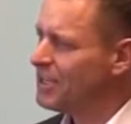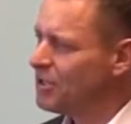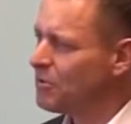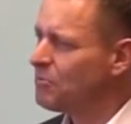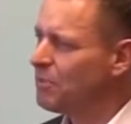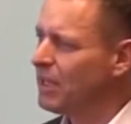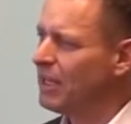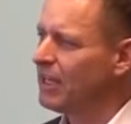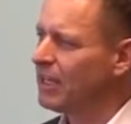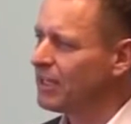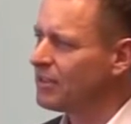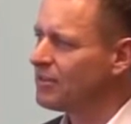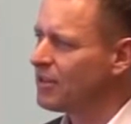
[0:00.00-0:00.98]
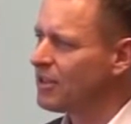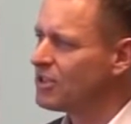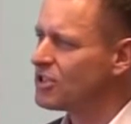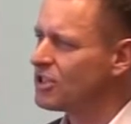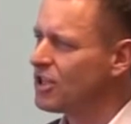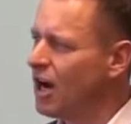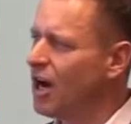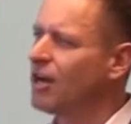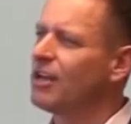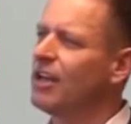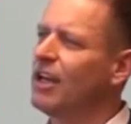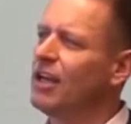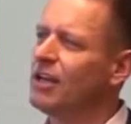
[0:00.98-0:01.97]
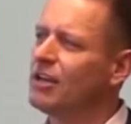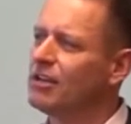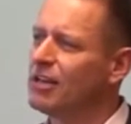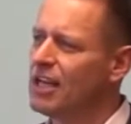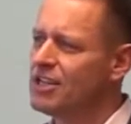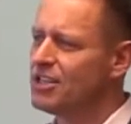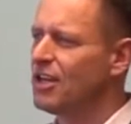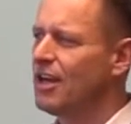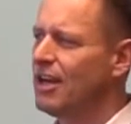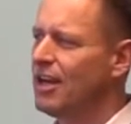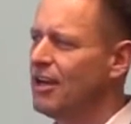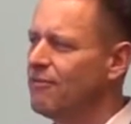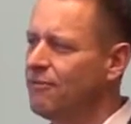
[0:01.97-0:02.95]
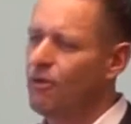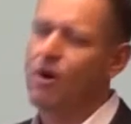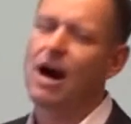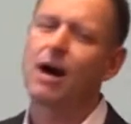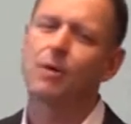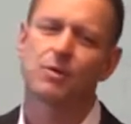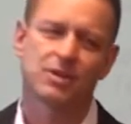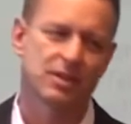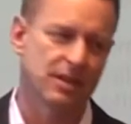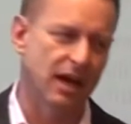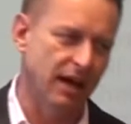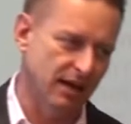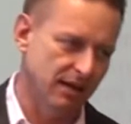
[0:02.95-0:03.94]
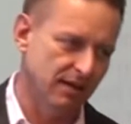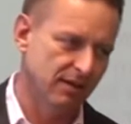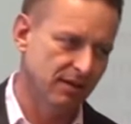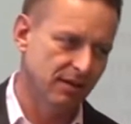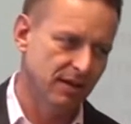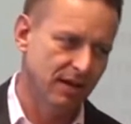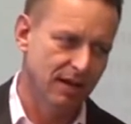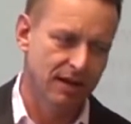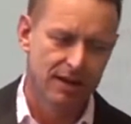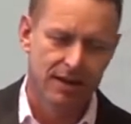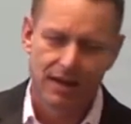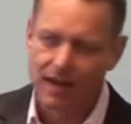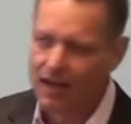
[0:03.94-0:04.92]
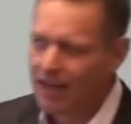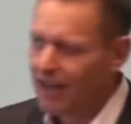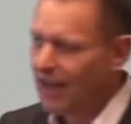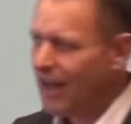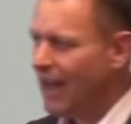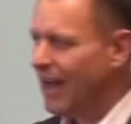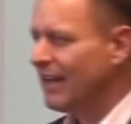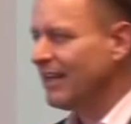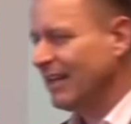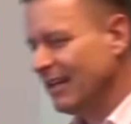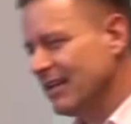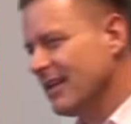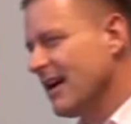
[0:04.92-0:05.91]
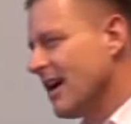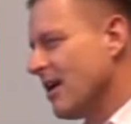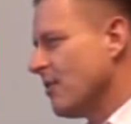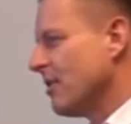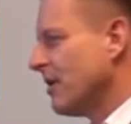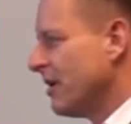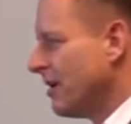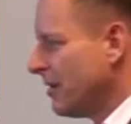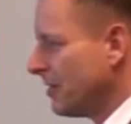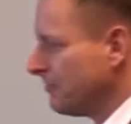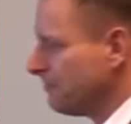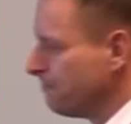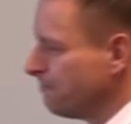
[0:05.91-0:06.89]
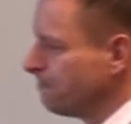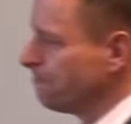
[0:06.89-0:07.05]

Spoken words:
human being is talking, let's say, 4 hours a day. And in an hour,